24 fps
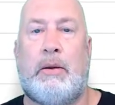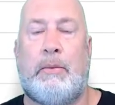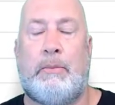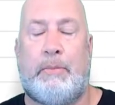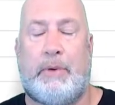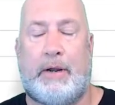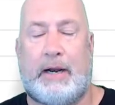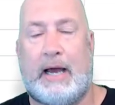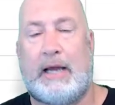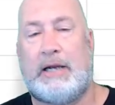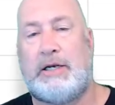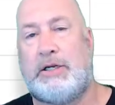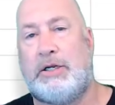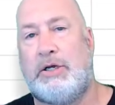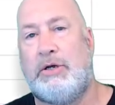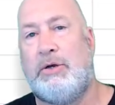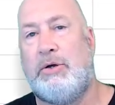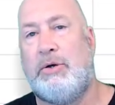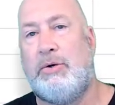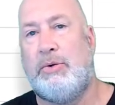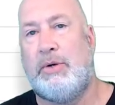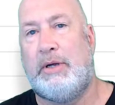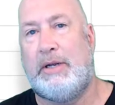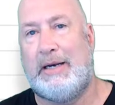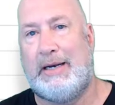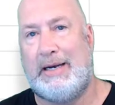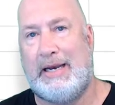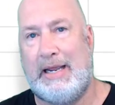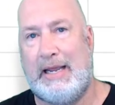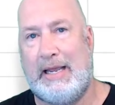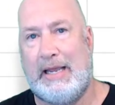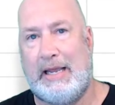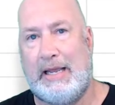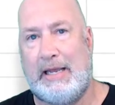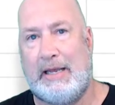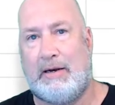but I do
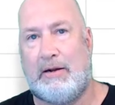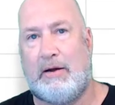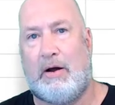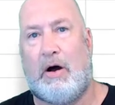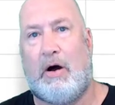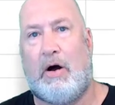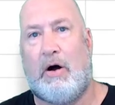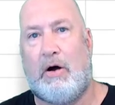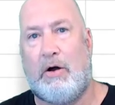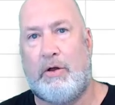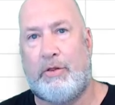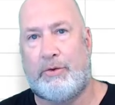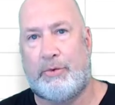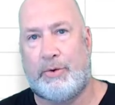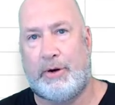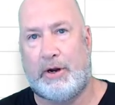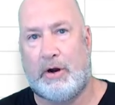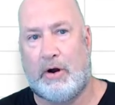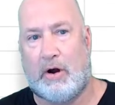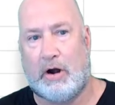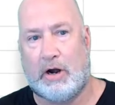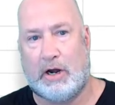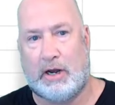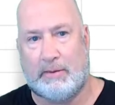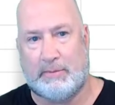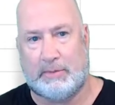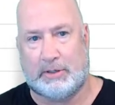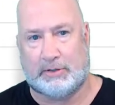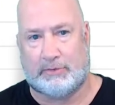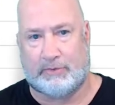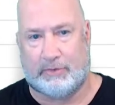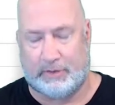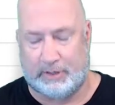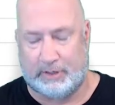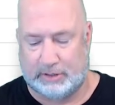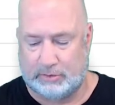need all three arguments
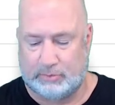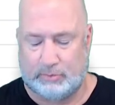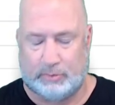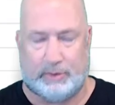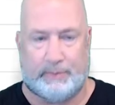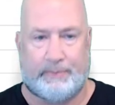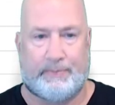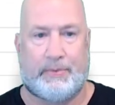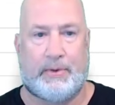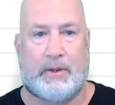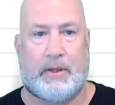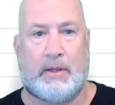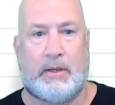for this one.